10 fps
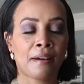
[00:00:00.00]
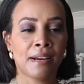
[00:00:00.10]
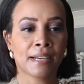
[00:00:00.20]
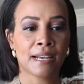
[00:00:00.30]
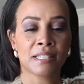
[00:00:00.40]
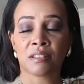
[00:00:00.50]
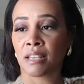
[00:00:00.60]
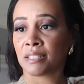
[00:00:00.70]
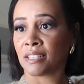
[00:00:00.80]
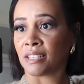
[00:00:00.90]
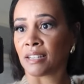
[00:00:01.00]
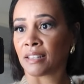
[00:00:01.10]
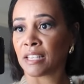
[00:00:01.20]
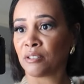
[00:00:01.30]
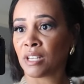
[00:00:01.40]
Alright guys, so that's
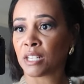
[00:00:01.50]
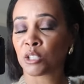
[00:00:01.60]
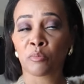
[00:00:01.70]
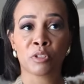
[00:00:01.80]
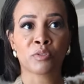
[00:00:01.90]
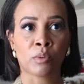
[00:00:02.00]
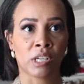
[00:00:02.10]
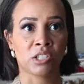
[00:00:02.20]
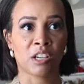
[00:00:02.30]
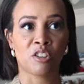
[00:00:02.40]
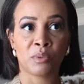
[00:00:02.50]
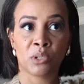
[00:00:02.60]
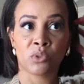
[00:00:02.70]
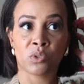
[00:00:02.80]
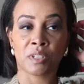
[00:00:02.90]
it. Thank you guys so much for watching. I
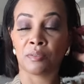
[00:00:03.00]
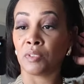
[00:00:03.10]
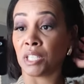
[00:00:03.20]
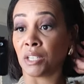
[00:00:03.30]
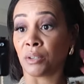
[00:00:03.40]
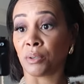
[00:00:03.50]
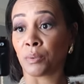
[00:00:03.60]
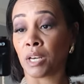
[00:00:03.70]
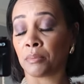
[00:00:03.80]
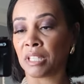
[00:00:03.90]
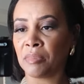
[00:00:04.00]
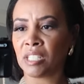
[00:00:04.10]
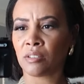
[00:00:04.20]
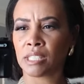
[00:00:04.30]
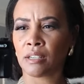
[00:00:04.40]
hope you enjoyed the video. Um, let me
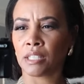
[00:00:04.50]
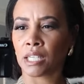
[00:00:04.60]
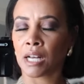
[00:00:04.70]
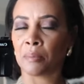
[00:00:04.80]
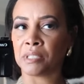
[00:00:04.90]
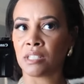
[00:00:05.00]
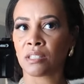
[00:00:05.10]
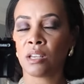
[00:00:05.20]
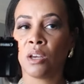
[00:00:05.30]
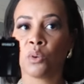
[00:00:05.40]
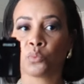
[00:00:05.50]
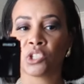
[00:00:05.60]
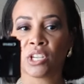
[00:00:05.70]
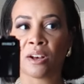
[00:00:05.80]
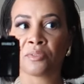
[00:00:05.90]
know down in the comments
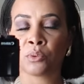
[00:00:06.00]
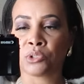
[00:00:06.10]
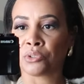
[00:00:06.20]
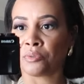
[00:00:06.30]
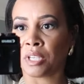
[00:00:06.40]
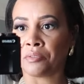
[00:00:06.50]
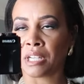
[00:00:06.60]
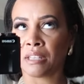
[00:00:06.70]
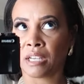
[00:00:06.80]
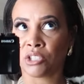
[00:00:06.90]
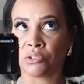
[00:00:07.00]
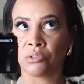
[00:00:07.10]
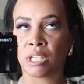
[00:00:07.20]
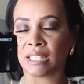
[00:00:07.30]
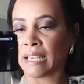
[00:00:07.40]
which outfit was your favorite. I think I
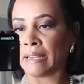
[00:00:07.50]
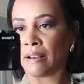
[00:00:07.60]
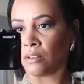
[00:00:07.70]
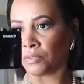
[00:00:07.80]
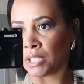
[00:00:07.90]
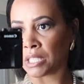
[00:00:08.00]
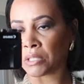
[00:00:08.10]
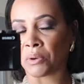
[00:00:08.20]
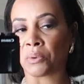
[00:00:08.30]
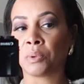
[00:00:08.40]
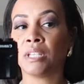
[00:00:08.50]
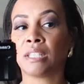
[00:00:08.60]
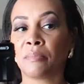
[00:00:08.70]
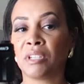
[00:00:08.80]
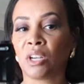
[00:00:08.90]
showed you guys eight outfits, so
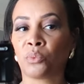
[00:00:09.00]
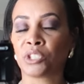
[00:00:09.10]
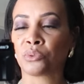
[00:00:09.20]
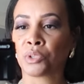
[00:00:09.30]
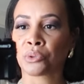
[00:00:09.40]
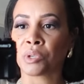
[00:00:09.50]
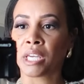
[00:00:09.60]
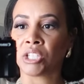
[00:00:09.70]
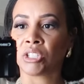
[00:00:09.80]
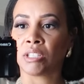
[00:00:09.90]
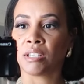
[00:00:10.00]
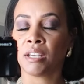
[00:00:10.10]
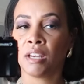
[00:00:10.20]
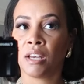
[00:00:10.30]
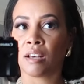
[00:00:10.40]
let me know which recreation
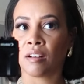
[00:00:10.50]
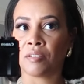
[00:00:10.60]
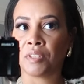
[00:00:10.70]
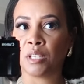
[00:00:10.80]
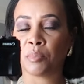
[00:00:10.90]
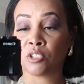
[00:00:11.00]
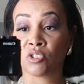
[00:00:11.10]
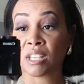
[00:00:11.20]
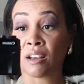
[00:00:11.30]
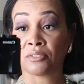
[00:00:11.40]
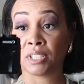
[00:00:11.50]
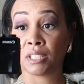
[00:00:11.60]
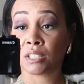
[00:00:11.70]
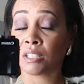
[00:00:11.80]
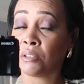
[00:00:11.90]
of the Pinterest
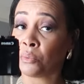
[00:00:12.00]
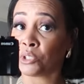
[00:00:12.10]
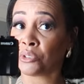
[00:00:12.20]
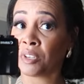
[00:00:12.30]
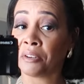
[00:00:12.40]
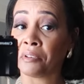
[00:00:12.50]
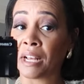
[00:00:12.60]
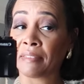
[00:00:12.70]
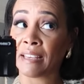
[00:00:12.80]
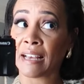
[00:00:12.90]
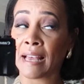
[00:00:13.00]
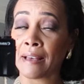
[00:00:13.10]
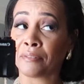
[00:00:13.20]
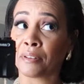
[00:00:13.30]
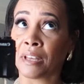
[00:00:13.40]
outfits was your favorite. I think I
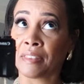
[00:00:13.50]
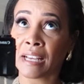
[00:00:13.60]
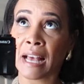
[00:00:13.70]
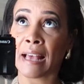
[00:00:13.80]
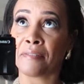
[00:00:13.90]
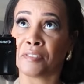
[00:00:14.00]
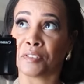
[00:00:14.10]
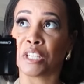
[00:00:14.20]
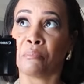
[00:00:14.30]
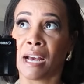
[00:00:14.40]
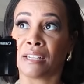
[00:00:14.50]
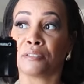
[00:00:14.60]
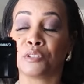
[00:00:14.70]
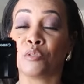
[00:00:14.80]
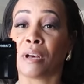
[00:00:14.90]
have a, I think I have in
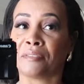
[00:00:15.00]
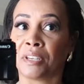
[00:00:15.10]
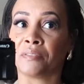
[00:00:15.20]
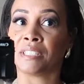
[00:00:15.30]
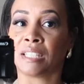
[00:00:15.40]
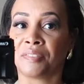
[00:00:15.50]
mind a few of my favorites.